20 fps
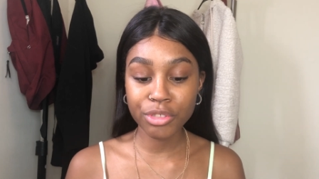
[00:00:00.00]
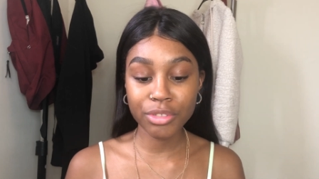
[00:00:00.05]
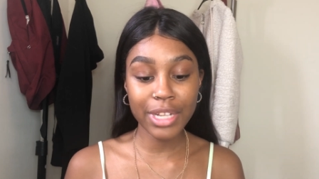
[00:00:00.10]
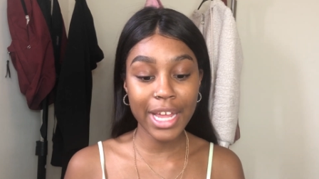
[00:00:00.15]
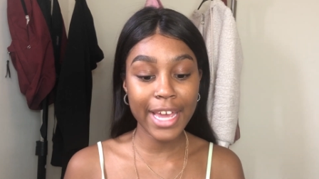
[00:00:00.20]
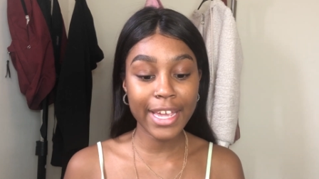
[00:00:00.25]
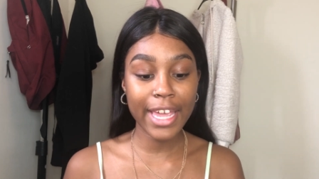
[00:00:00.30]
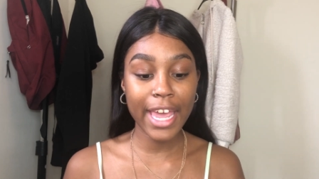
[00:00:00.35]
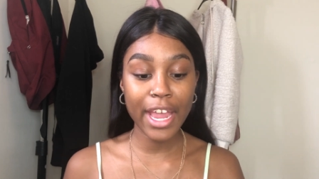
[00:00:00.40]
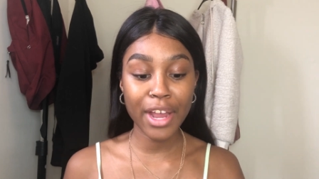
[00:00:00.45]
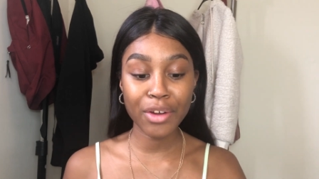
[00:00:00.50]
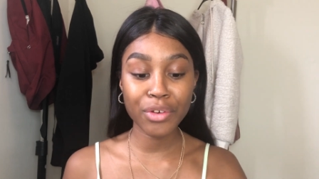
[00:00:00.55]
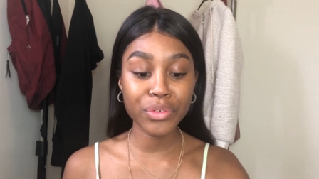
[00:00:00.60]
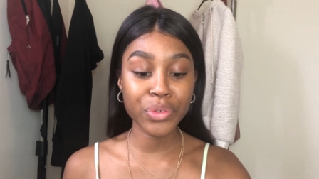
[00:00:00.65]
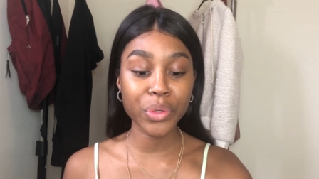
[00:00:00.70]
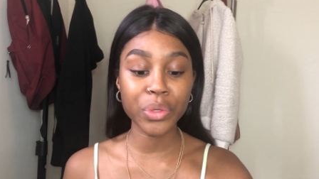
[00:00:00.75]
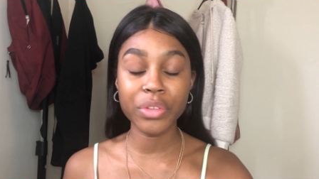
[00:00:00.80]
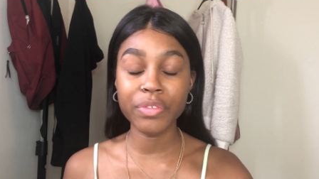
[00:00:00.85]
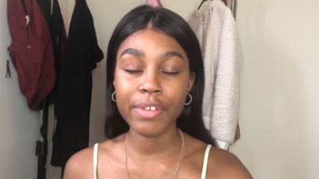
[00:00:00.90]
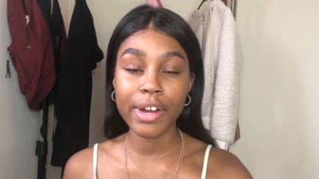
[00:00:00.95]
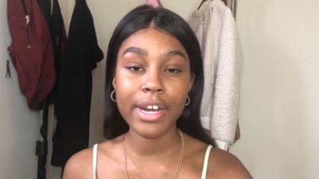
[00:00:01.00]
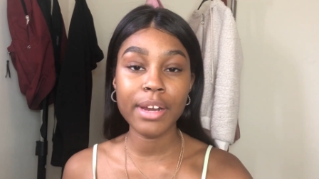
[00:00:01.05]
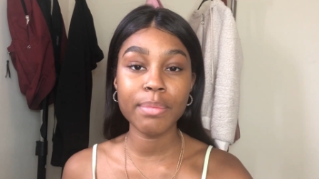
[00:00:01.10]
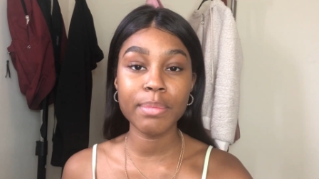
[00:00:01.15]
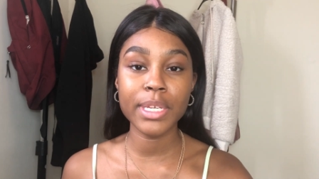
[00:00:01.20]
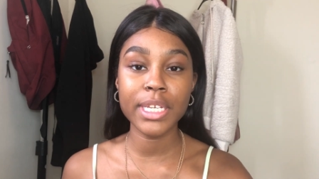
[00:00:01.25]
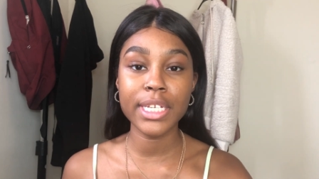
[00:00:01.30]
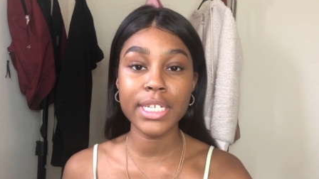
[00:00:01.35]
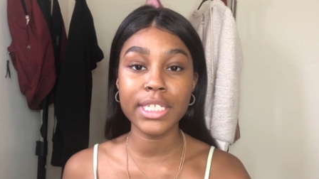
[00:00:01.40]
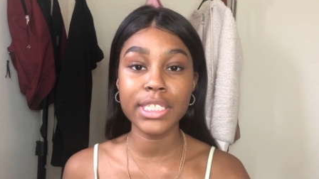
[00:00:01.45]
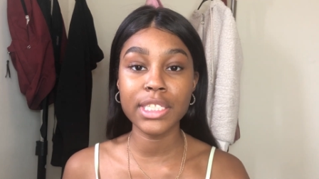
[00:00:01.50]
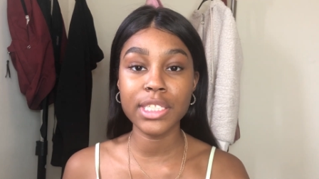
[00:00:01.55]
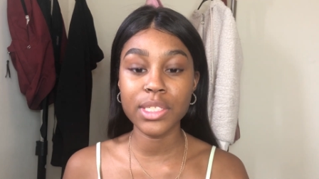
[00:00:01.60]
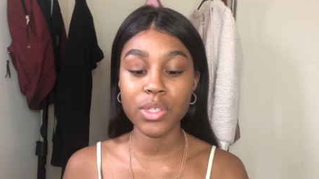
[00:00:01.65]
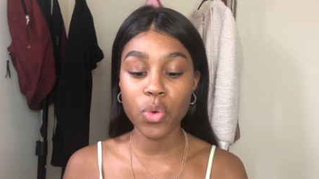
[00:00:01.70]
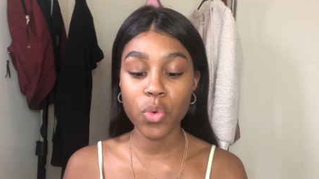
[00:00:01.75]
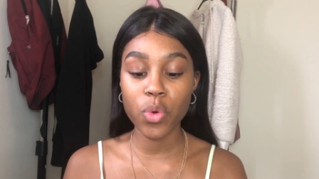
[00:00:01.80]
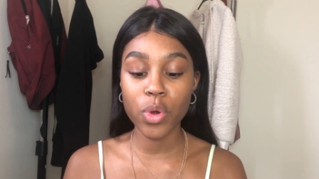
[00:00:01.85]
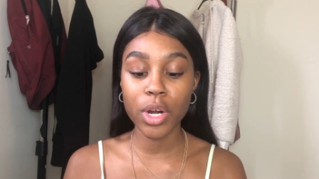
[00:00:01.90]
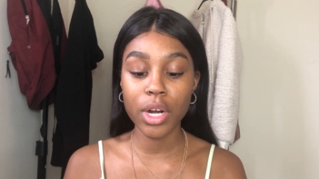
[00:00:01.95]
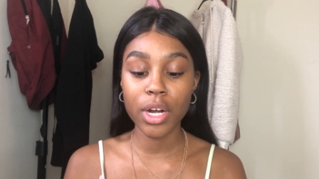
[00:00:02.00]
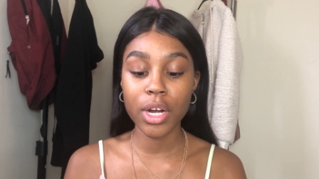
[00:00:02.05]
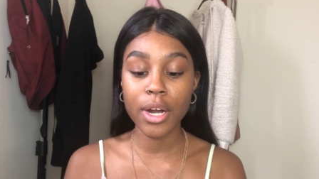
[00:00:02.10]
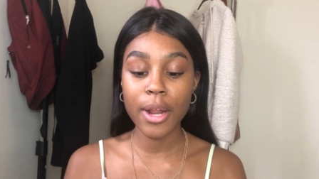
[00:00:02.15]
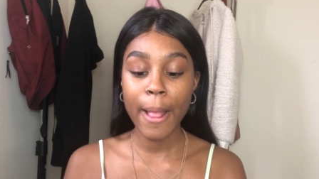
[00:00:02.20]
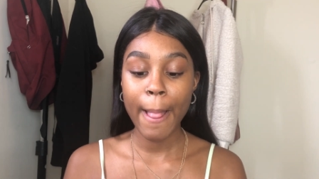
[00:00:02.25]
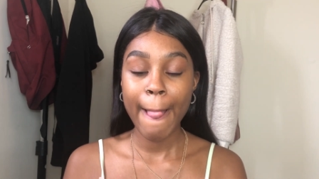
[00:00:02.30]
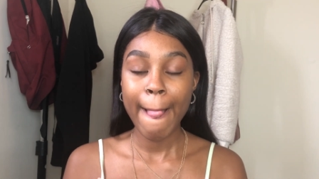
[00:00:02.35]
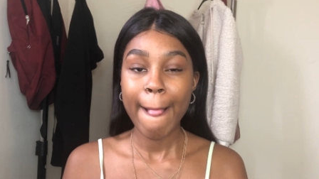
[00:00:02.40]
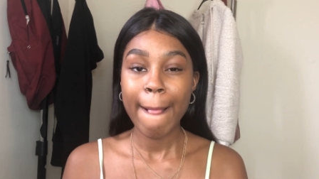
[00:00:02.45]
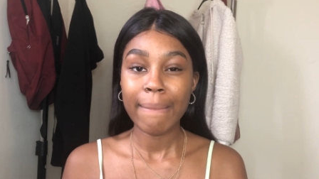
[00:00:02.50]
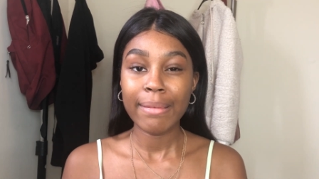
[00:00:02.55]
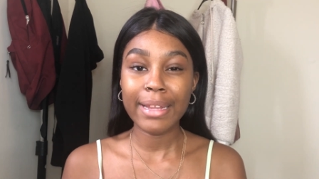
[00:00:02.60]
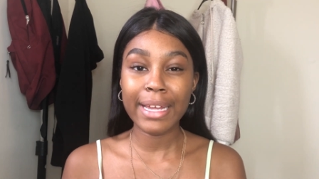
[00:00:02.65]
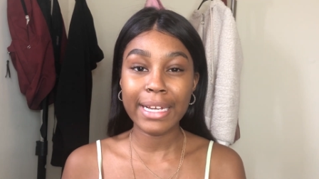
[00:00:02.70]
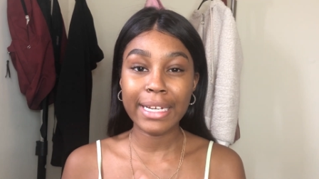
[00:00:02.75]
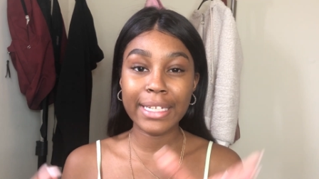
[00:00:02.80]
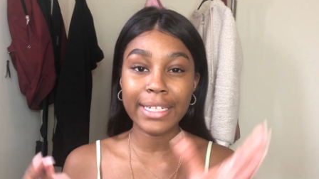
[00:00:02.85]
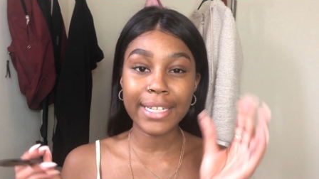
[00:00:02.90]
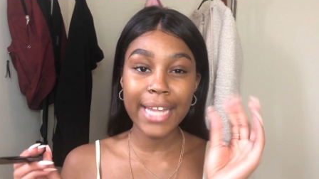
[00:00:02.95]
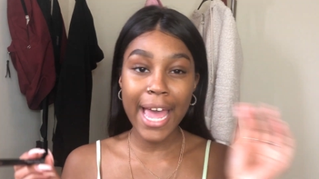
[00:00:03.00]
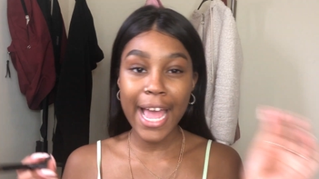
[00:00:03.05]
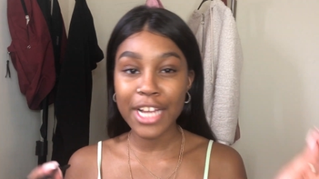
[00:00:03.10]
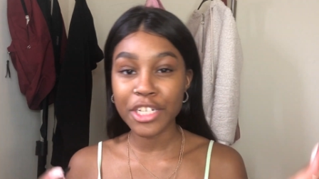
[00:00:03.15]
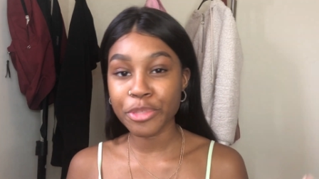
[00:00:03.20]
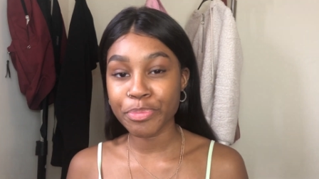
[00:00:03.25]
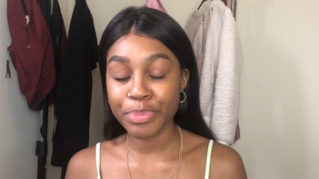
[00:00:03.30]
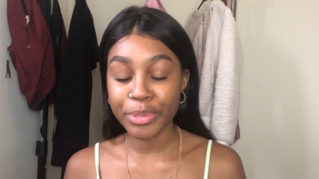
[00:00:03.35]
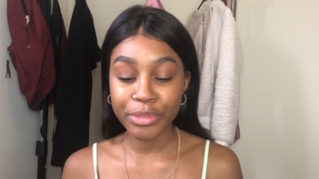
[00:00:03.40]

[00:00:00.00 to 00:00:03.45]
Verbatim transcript: or like hair growth vitamins or like lash